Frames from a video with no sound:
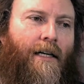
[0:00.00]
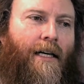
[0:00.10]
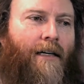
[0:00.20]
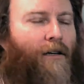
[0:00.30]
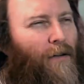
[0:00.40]

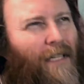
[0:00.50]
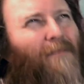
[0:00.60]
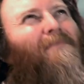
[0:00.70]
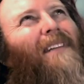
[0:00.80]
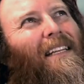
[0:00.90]
and going,
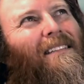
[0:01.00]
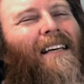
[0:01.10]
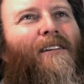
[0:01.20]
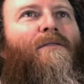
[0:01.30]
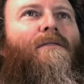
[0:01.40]
that
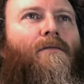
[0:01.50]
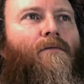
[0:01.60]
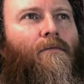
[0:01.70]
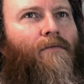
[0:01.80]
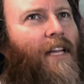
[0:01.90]
sounds
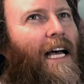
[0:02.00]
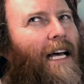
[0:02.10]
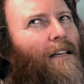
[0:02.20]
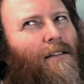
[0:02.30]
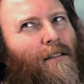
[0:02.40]

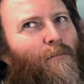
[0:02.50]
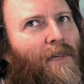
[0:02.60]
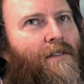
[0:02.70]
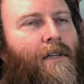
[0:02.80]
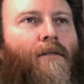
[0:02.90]
flat to the
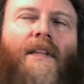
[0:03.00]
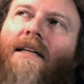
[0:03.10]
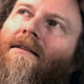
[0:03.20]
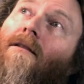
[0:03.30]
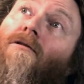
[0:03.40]
music or
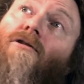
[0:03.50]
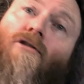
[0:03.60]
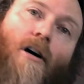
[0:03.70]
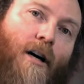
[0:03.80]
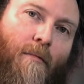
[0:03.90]
that sounds
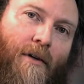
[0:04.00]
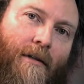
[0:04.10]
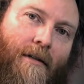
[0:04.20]
sharp